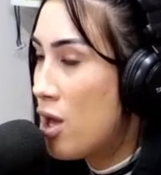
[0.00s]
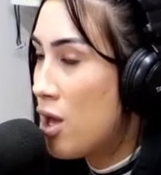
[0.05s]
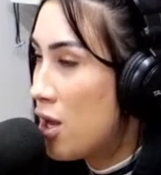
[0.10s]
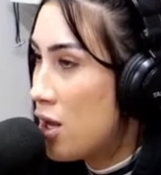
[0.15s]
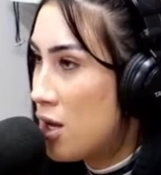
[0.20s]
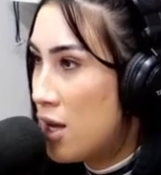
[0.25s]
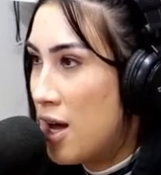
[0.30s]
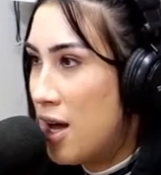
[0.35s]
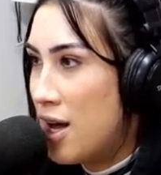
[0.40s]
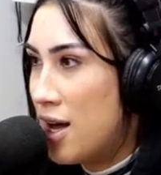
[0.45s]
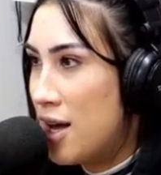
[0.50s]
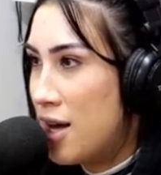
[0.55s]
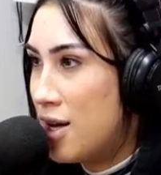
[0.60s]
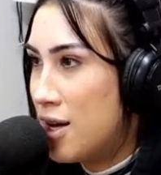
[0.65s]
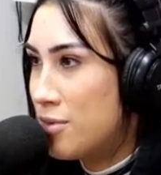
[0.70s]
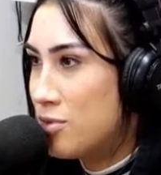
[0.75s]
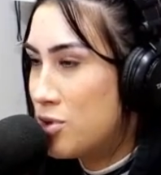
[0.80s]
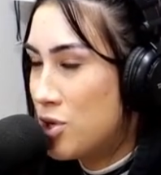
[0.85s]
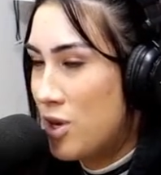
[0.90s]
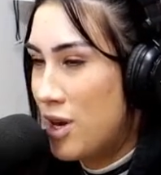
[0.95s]

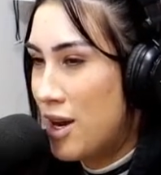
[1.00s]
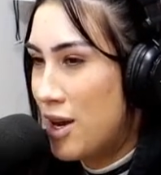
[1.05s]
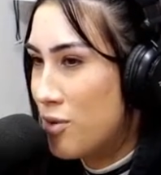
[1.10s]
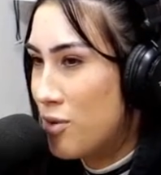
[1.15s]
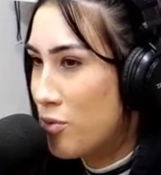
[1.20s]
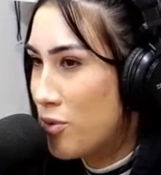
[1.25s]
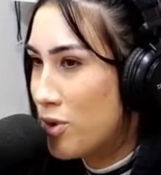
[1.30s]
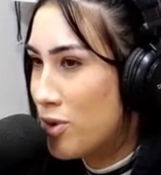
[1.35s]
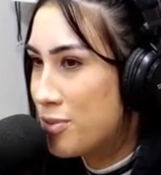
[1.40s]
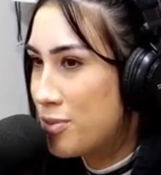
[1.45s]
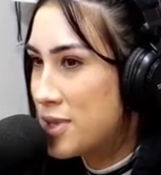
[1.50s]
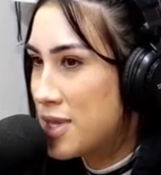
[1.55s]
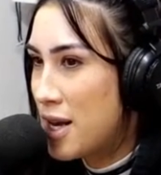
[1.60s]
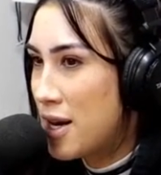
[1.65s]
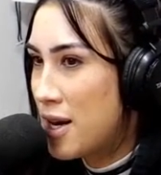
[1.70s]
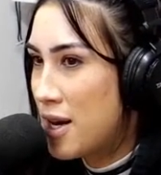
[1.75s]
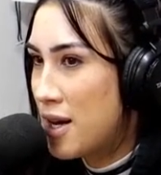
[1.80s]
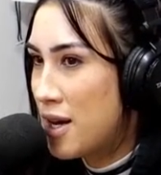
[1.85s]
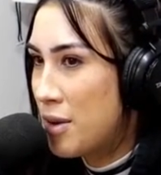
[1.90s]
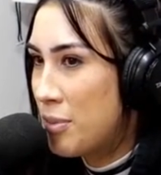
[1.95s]
Yep. She had a room set
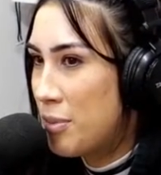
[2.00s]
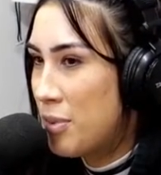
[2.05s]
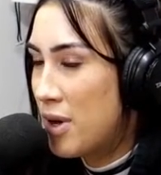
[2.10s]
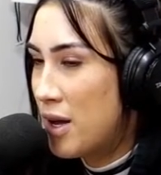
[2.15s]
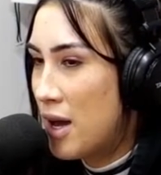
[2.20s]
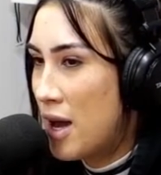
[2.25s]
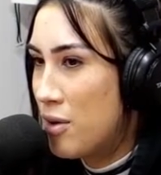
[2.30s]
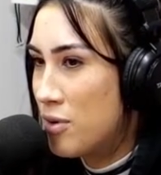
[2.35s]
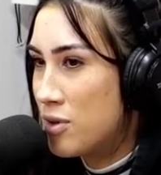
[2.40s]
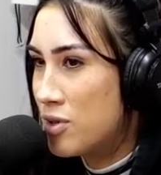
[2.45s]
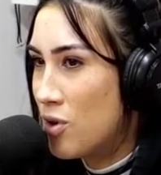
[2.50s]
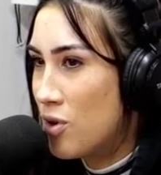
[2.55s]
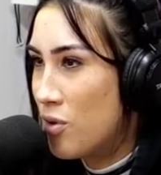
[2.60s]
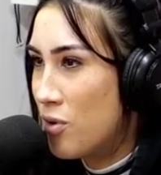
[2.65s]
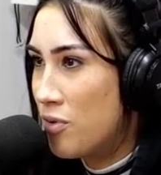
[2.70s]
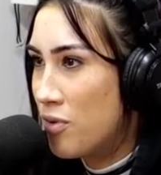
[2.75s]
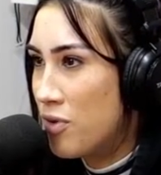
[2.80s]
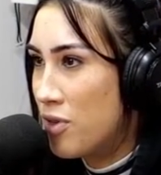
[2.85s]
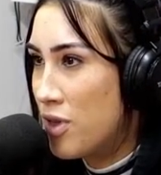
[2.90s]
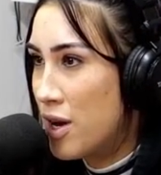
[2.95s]
up. I would go
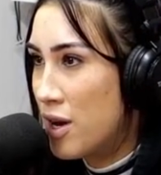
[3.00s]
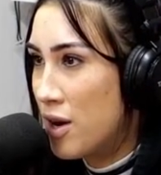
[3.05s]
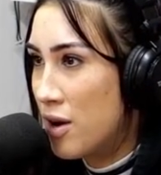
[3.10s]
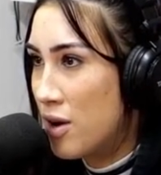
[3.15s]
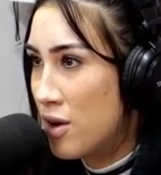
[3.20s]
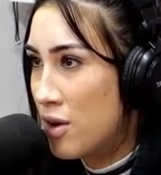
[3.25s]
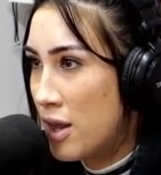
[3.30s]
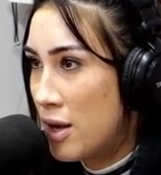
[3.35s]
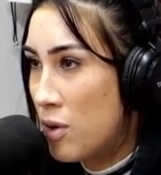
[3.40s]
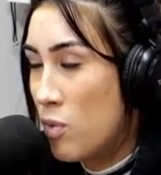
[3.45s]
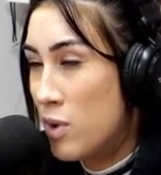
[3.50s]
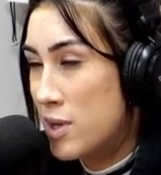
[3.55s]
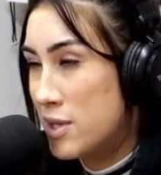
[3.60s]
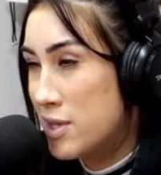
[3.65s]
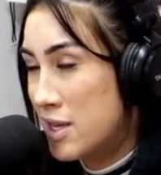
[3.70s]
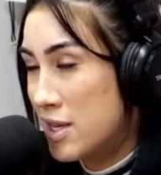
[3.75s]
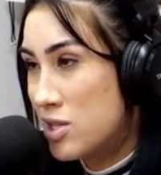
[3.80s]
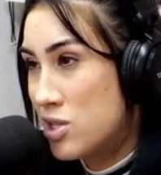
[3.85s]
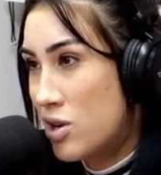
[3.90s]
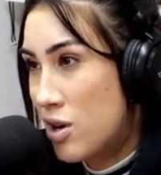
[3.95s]
over there
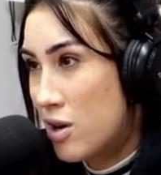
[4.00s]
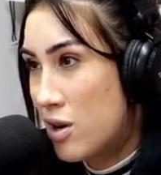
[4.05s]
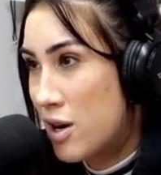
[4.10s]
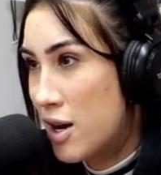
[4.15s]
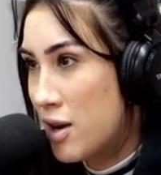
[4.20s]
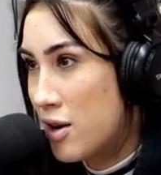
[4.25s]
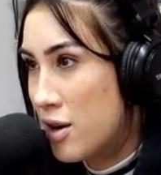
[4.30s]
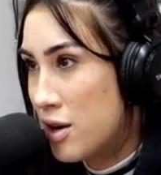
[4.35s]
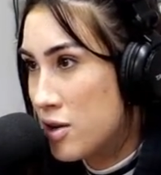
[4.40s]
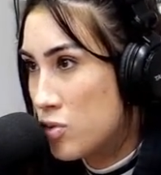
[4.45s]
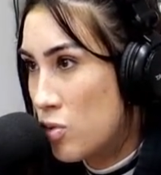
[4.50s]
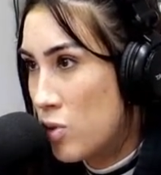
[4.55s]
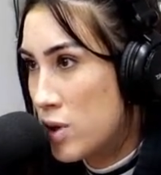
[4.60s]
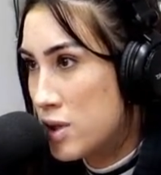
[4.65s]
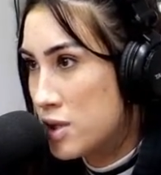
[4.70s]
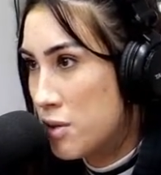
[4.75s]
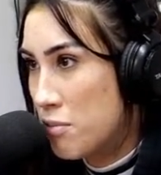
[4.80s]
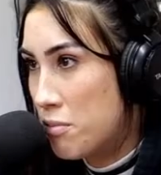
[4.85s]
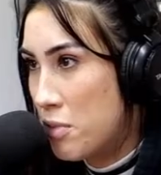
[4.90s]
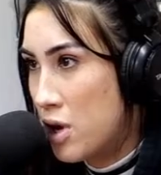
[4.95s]
it started out as
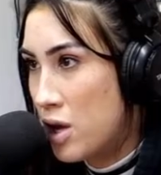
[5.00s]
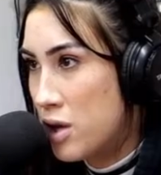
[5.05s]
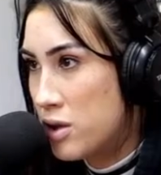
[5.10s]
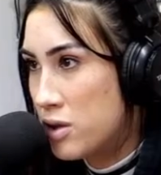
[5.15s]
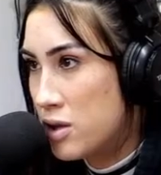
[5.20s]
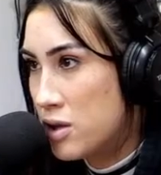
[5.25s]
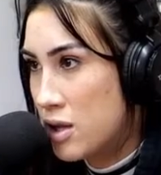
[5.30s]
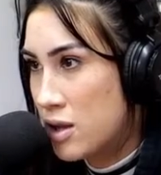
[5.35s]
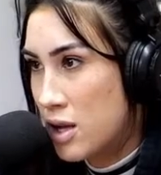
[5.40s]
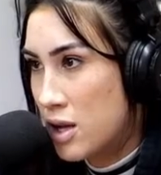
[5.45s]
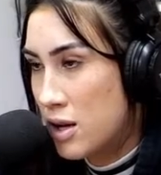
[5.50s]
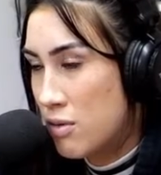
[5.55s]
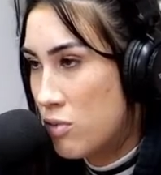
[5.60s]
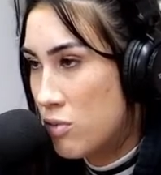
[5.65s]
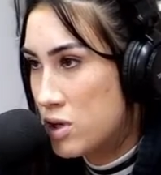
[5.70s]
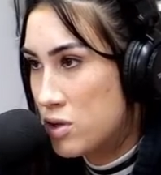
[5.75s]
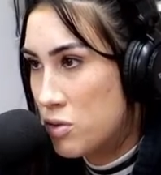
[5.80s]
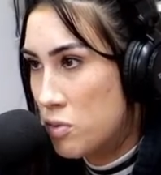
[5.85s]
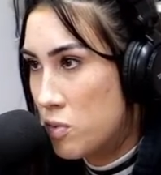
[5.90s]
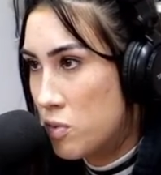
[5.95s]
once a month, and then it
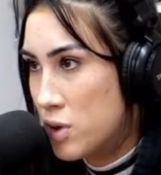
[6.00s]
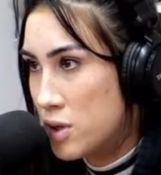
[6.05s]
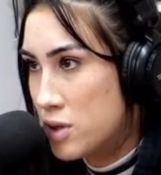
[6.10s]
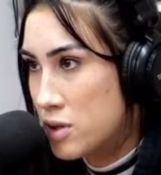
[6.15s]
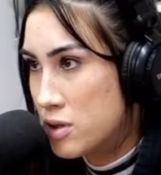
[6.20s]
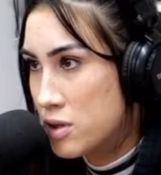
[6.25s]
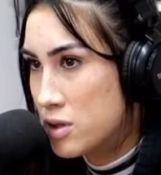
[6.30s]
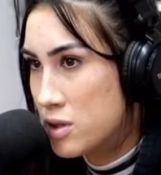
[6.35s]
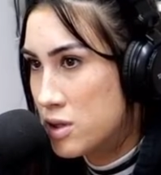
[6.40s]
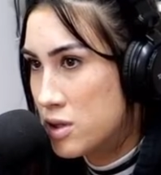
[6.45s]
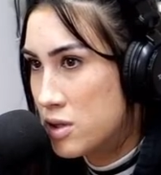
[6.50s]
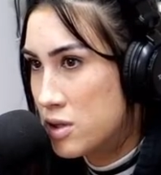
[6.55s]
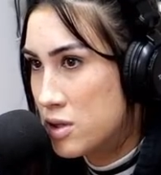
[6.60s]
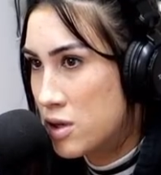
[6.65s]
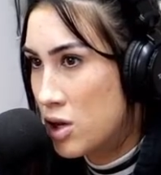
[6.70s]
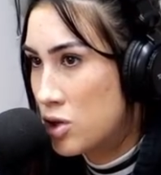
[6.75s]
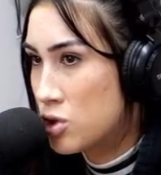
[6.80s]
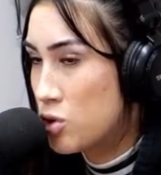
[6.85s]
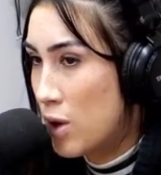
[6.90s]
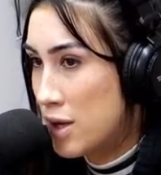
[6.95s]
went to once
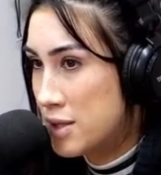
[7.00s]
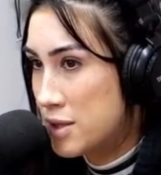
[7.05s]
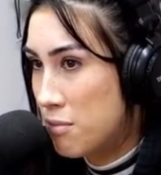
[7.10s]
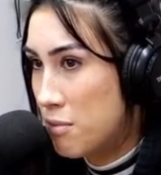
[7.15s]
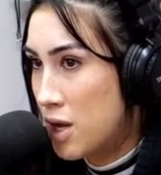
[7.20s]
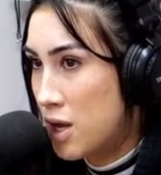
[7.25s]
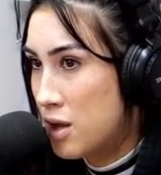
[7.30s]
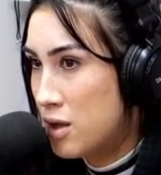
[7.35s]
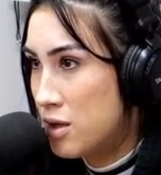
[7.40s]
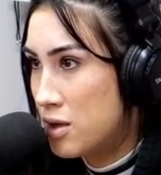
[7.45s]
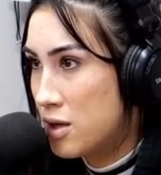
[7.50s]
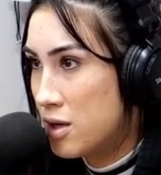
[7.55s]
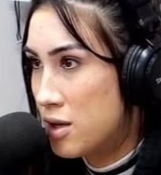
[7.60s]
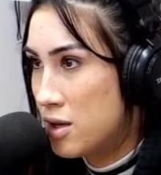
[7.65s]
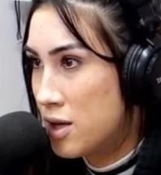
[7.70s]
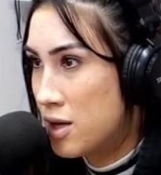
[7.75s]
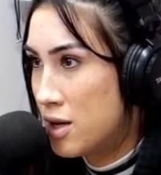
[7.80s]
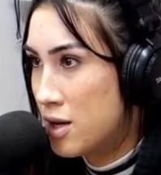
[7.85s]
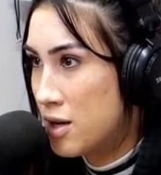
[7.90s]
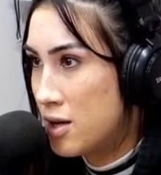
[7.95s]
or twice a month, and
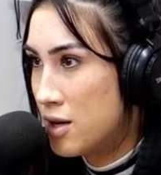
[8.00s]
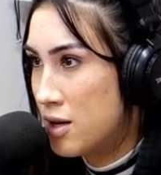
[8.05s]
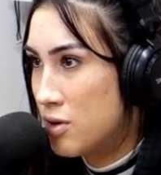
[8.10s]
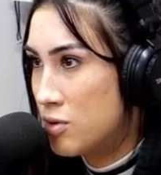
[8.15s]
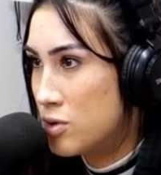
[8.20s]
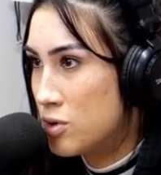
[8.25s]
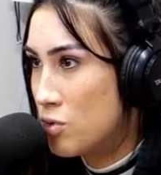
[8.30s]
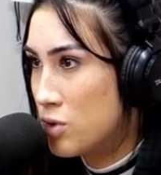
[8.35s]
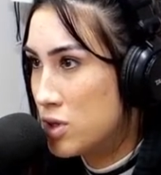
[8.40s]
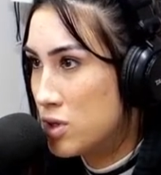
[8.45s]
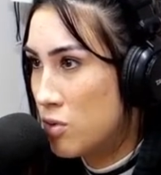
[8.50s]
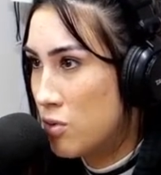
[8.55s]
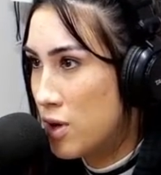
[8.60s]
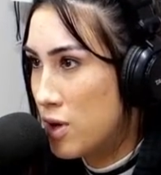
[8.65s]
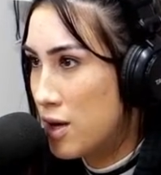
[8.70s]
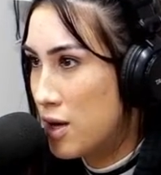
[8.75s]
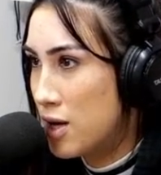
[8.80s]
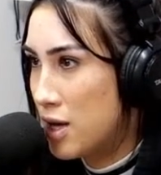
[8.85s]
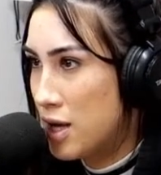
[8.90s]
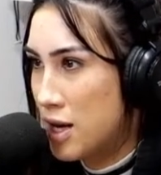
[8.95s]
then it was once a
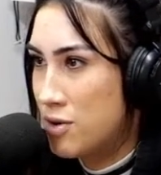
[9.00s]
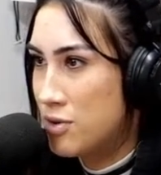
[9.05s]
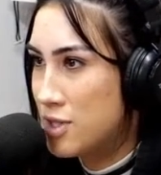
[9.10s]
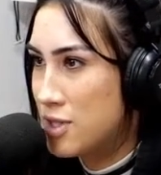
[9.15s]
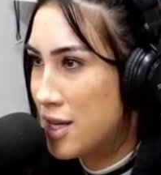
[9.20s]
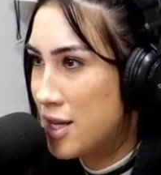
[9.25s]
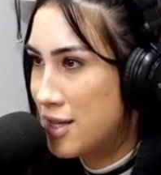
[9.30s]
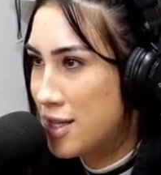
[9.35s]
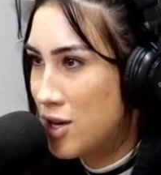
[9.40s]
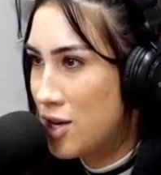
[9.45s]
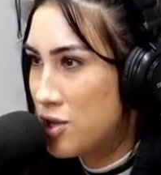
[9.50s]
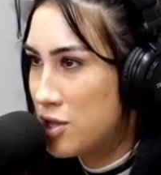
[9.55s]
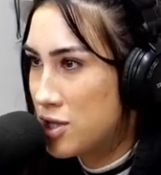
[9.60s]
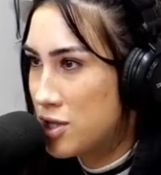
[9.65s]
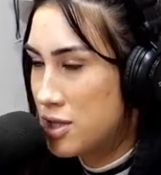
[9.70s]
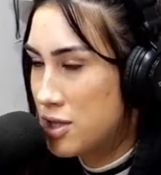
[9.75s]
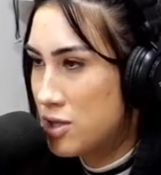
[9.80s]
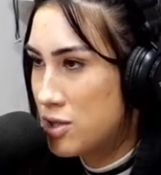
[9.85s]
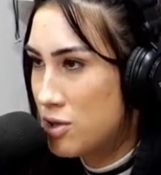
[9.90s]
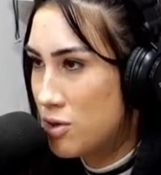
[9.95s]
week. And I was like, no, this
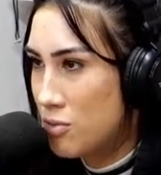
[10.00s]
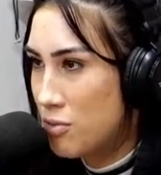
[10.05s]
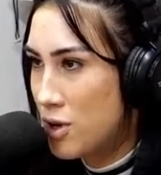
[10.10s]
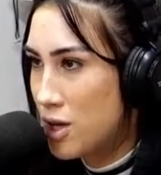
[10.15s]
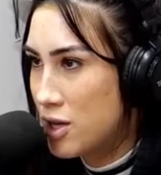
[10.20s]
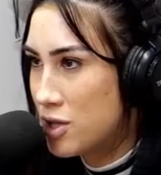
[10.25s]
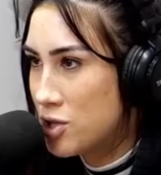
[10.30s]
is too much.